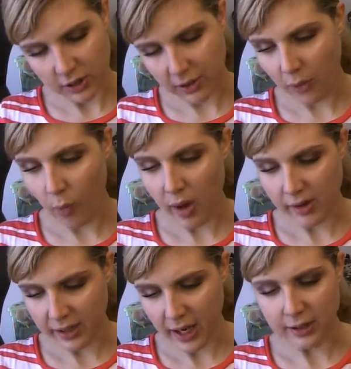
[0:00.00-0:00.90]
great
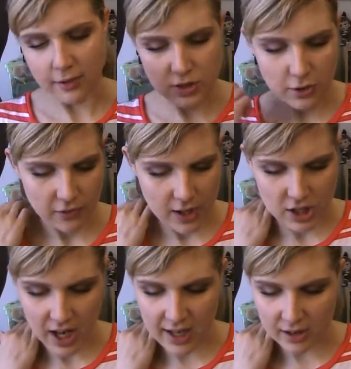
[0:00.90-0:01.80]
quality. I love Too
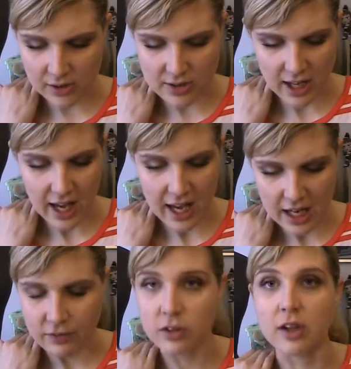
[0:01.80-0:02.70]
Faced shadows,
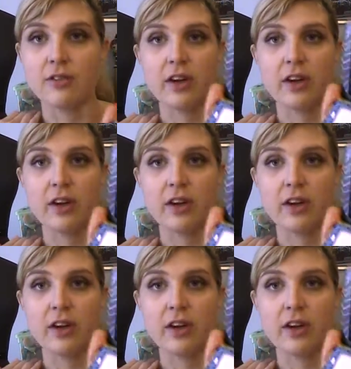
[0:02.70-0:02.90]
and if you love